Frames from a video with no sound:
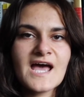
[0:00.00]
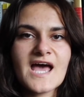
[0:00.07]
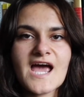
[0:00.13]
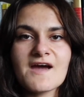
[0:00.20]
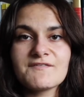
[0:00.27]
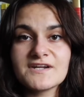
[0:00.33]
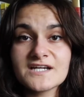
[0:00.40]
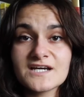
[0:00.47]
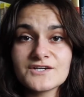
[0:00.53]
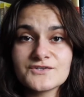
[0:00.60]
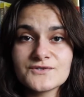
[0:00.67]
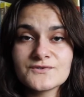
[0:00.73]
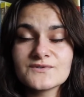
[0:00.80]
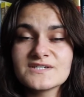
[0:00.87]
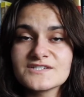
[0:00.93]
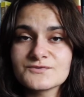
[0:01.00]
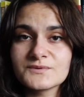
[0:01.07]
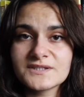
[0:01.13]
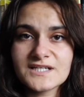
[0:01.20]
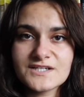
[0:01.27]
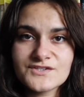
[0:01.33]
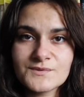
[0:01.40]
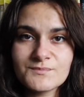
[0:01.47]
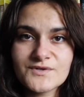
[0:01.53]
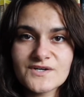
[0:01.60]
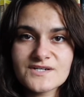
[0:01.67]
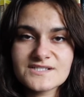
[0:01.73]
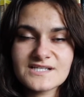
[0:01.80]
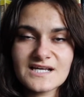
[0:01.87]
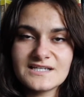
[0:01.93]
Everything I do is related to books.